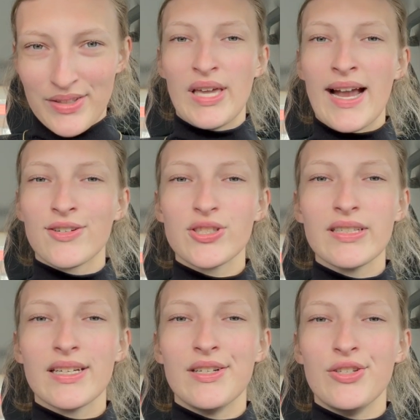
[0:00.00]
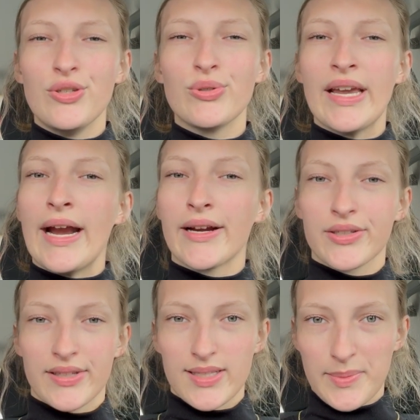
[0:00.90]
We actually get a new character
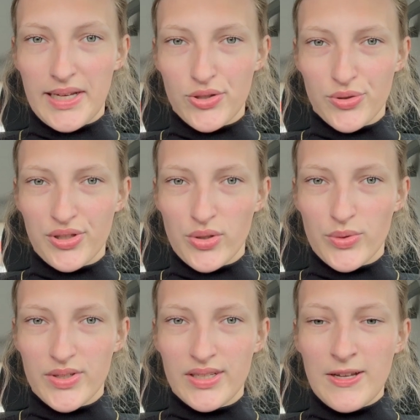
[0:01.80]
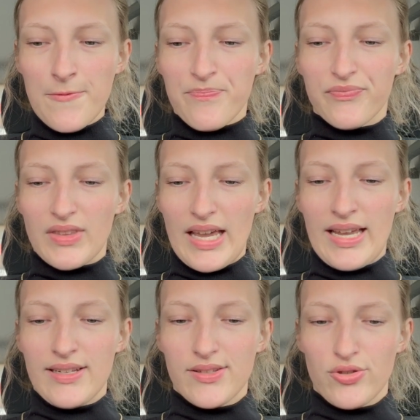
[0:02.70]
that's been introduced,
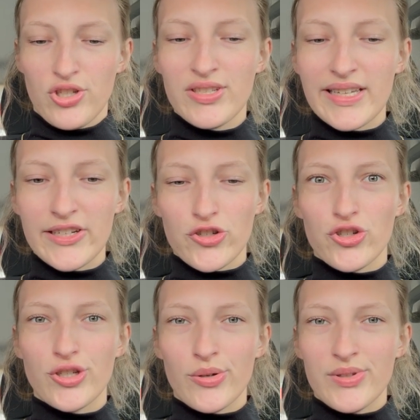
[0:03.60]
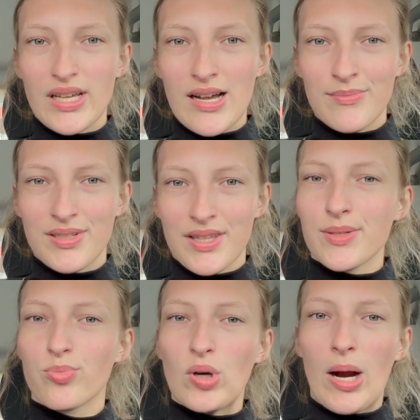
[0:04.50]
and so she just kind of shows up to this
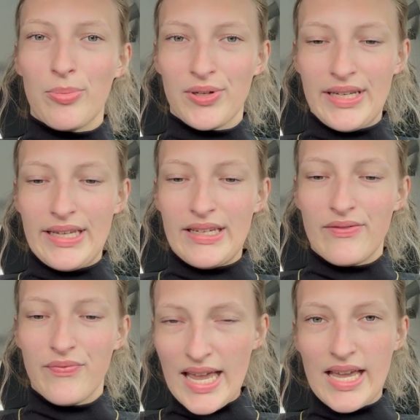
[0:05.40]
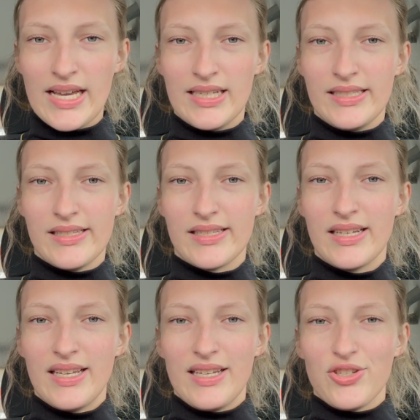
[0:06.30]
property, and
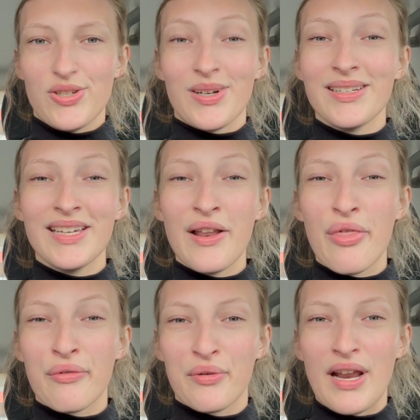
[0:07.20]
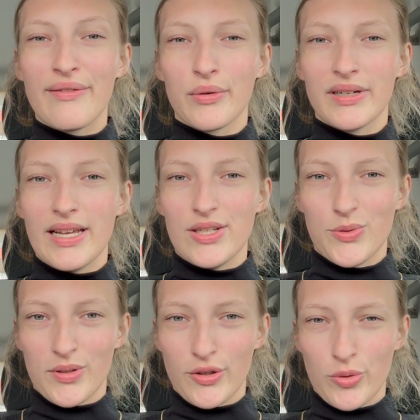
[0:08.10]
she's already kind of thrown everyone
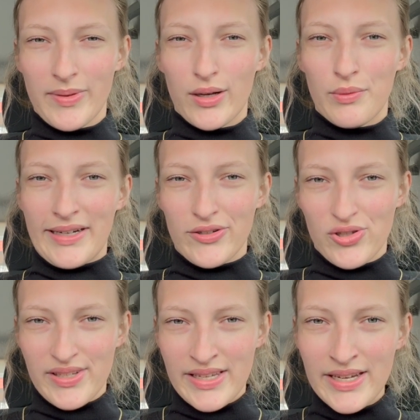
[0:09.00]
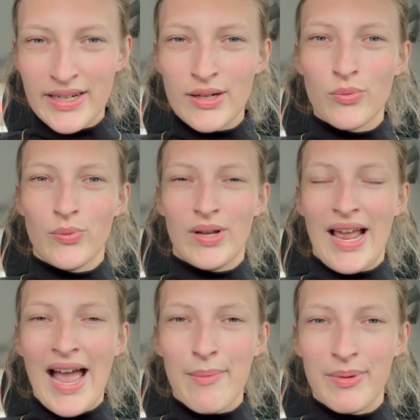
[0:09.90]
into a loop, like why she's here, what
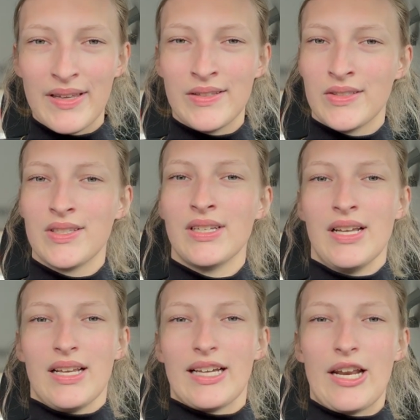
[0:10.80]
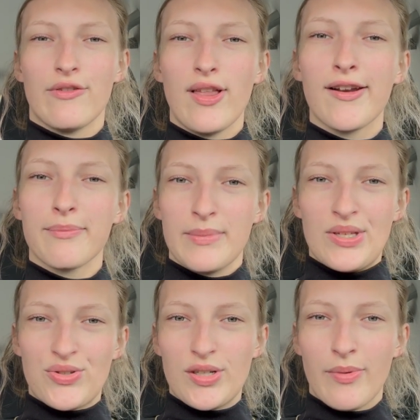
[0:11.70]
happened, kind of a lot of
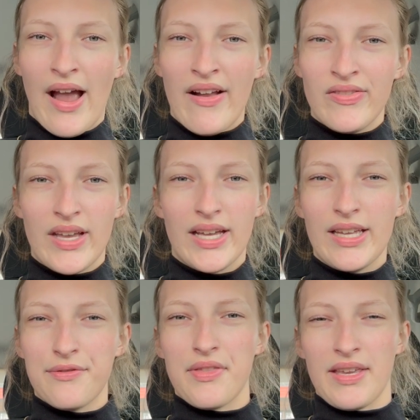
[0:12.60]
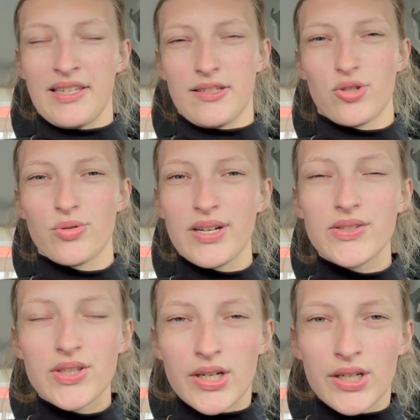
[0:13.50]
mystery behind that, if they can
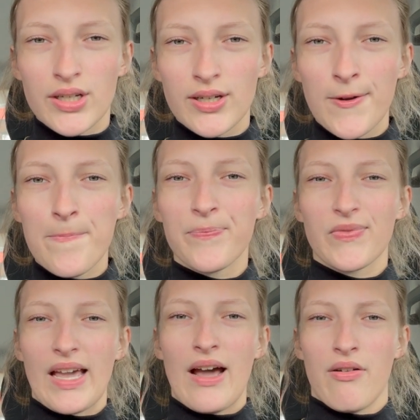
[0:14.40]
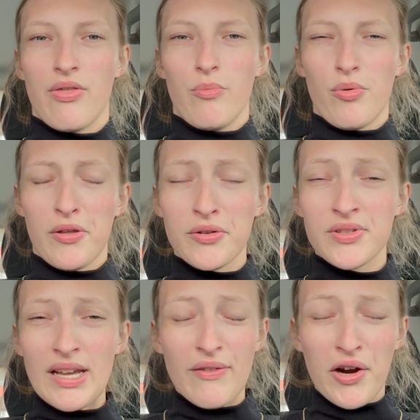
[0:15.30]
trust her, how the brothers
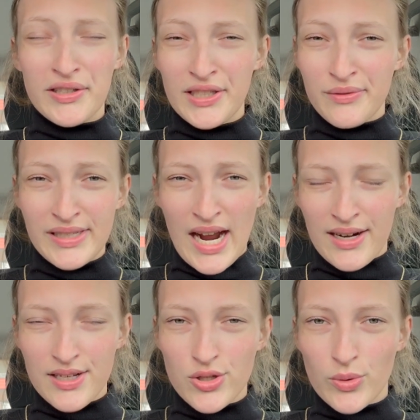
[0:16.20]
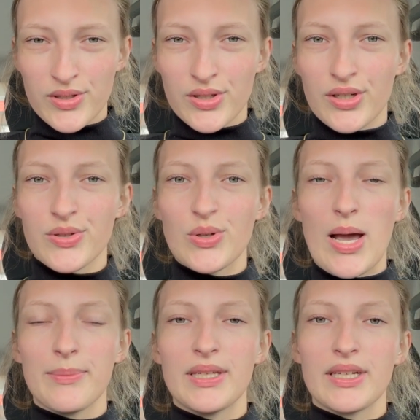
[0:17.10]
have already reacted towards her. So
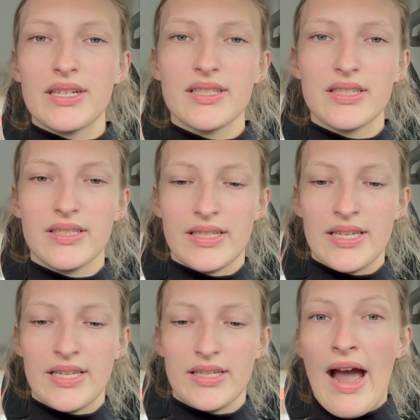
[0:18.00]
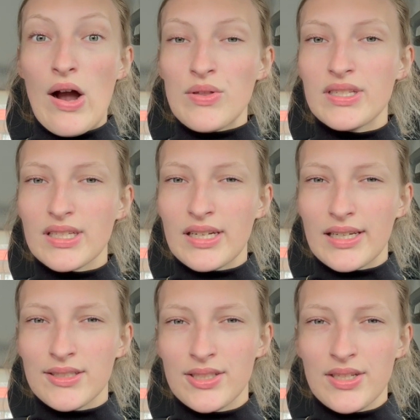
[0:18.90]
I'm curious to see how that's going to
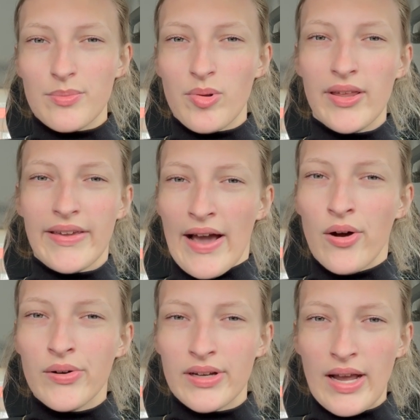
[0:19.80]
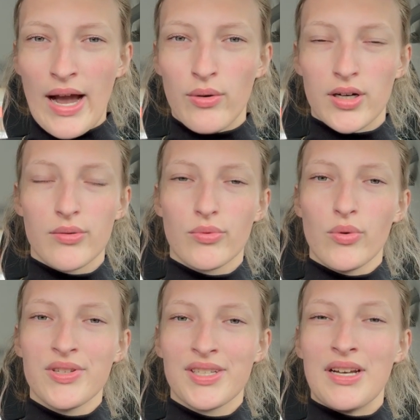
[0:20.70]
continue to play out and how her
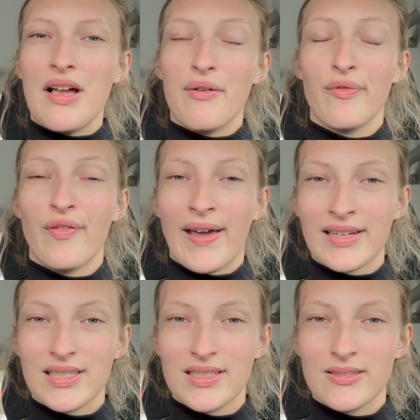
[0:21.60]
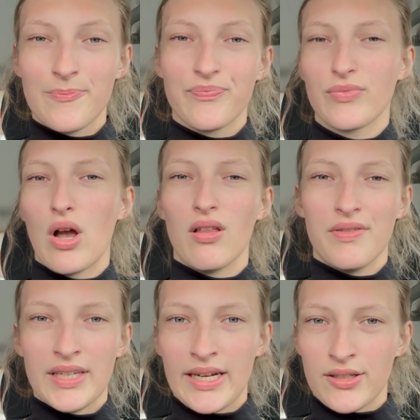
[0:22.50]
role is going to affect all of
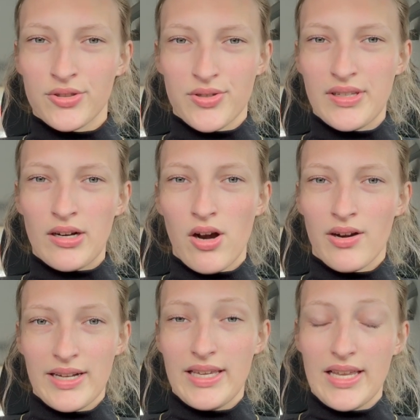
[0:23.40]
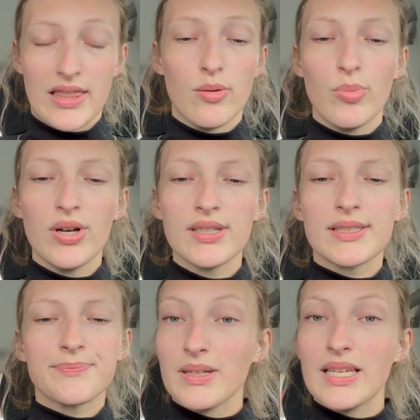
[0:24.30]
the characters that are already in the book.
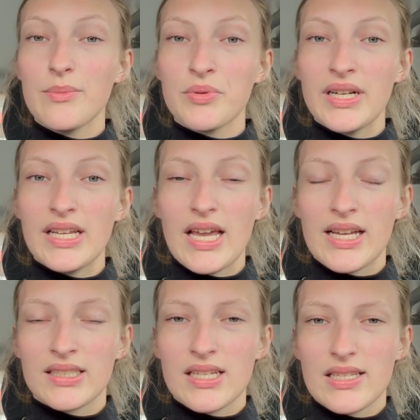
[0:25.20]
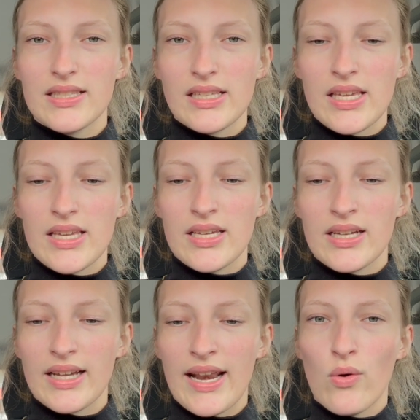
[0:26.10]
I'm going to keep reading and see
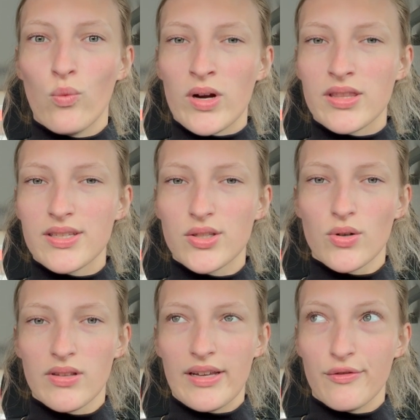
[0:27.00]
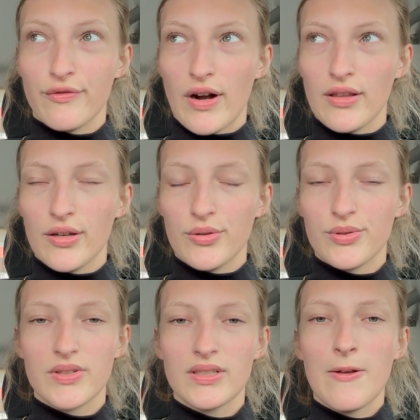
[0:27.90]
kind of where the storyline
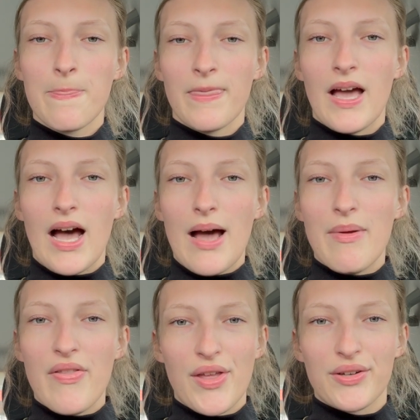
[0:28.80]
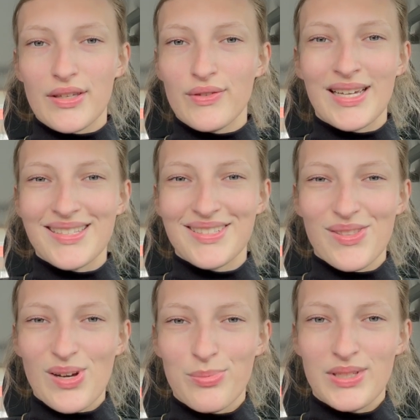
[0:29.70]
follows, and then I'll give you guys
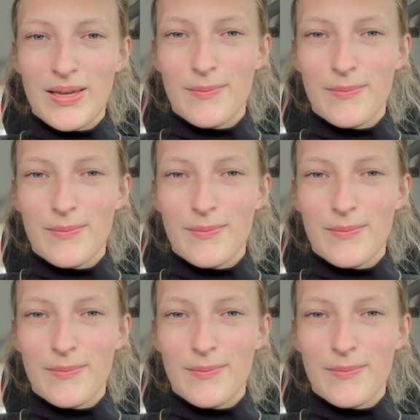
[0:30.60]
another update.